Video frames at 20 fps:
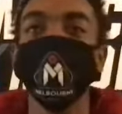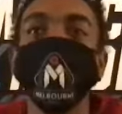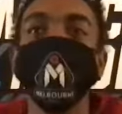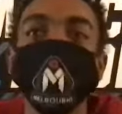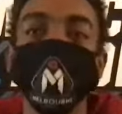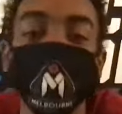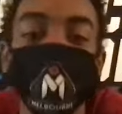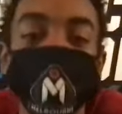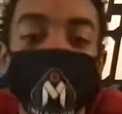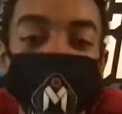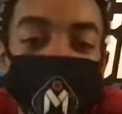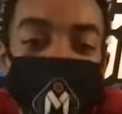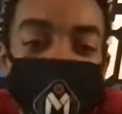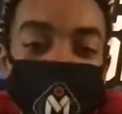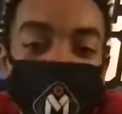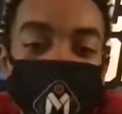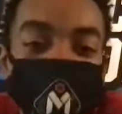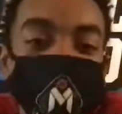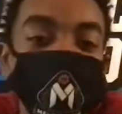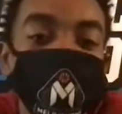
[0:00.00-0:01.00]
some of the
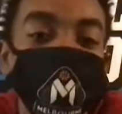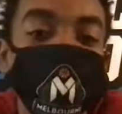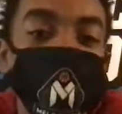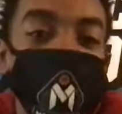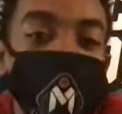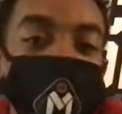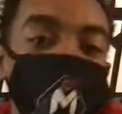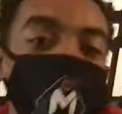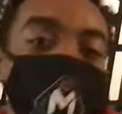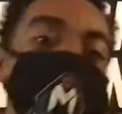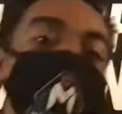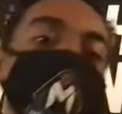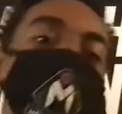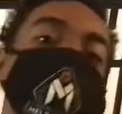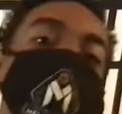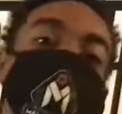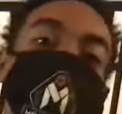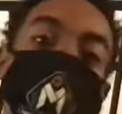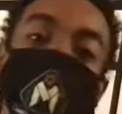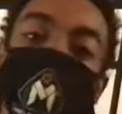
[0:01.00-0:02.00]
GAs and
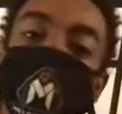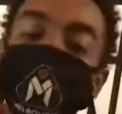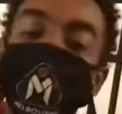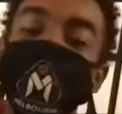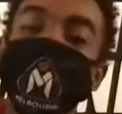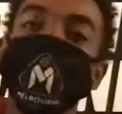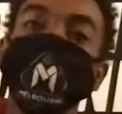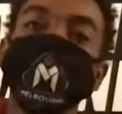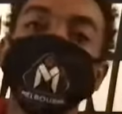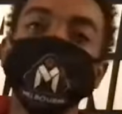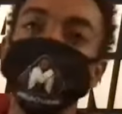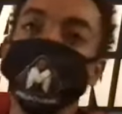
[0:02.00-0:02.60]
managers and even,